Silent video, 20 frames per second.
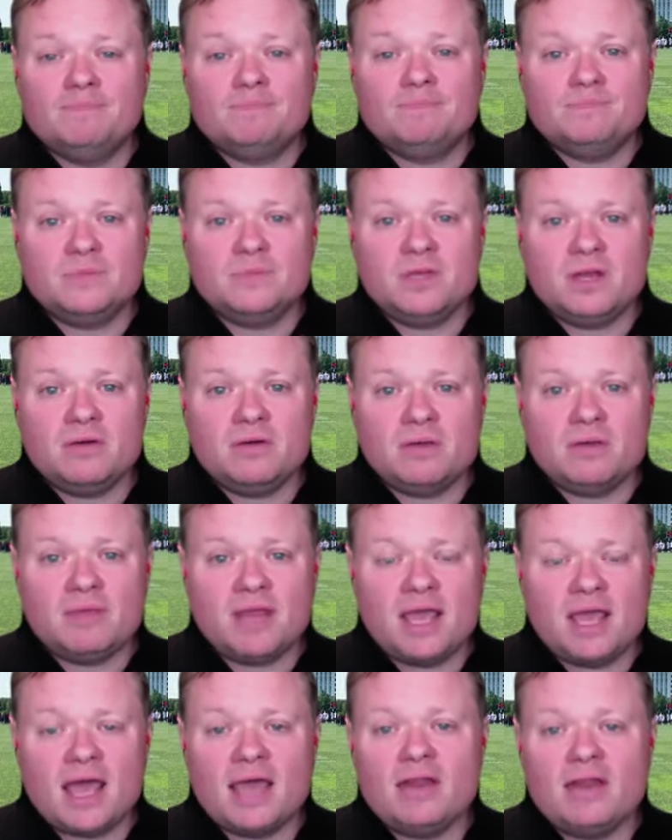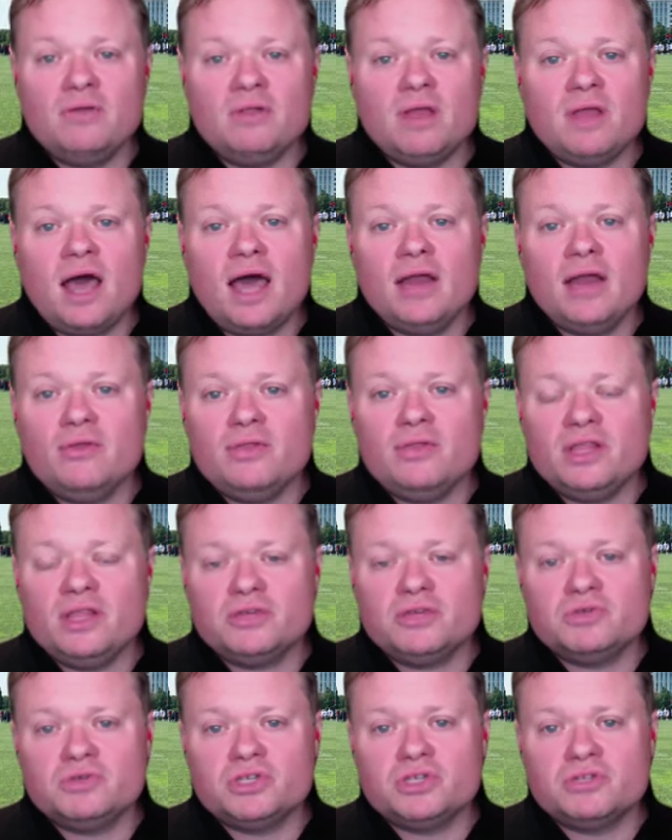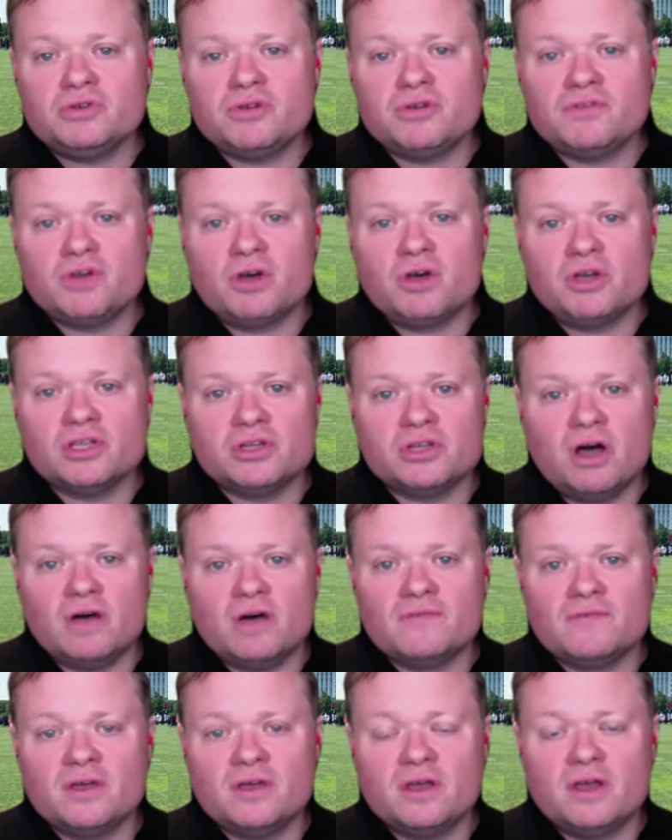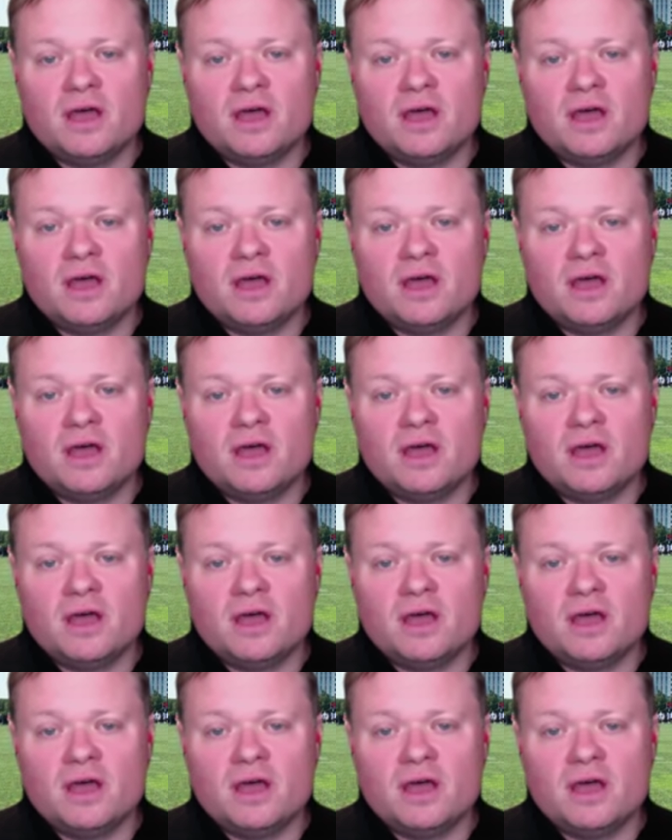You know, I mean, hey, I don't think this was just sort of tossed off.